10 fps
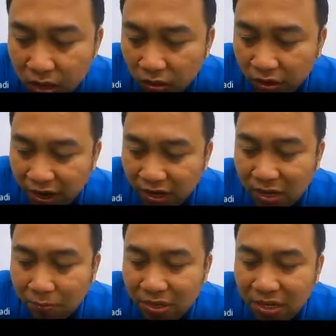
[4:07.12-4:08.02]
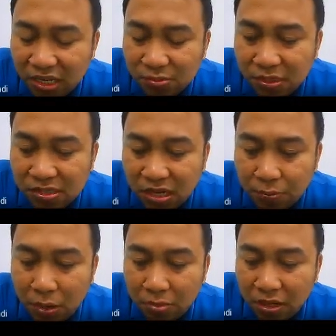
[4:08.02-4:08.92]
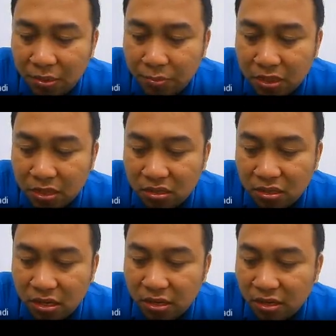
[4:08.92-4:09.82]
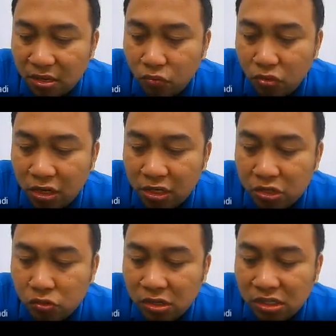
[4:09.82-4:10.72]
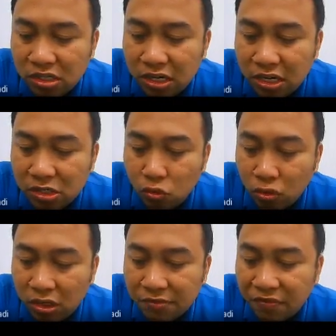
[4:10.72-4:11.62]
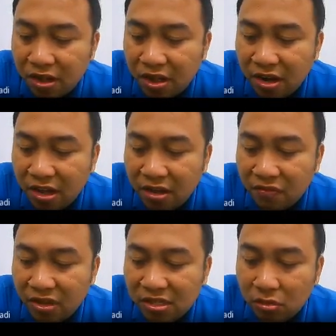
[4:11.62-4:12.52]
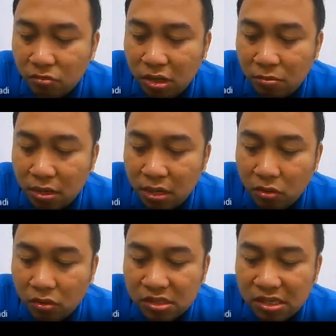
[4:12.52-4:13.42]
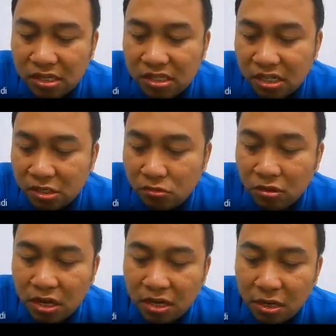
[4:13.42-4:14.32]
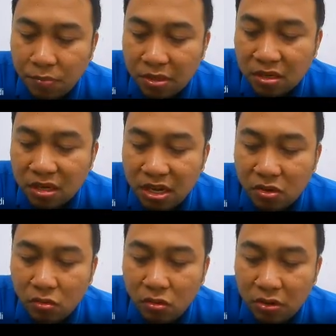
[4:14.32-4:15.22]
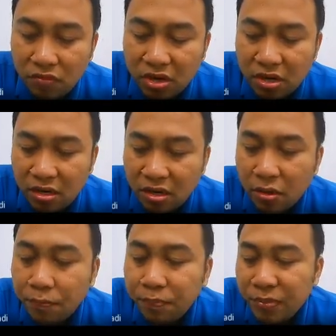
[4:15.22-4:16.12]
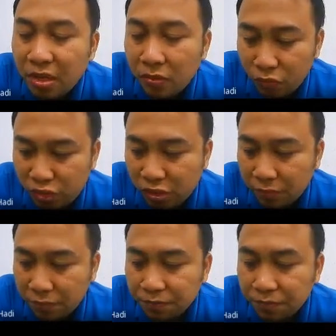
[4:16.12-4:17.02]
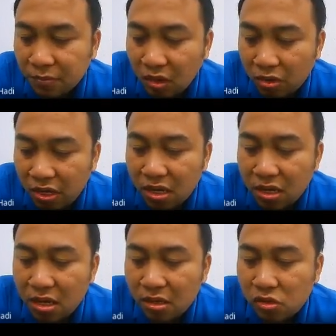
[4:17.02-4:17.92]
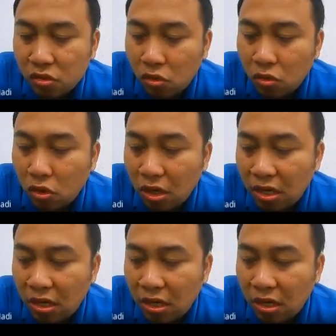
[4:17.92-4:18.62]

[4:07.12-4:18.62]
Alright, company especially public limited, yeah, will issue the shares to raise fund and investor will buy or sell shares to get capital gain or dividend in the future. Okay, so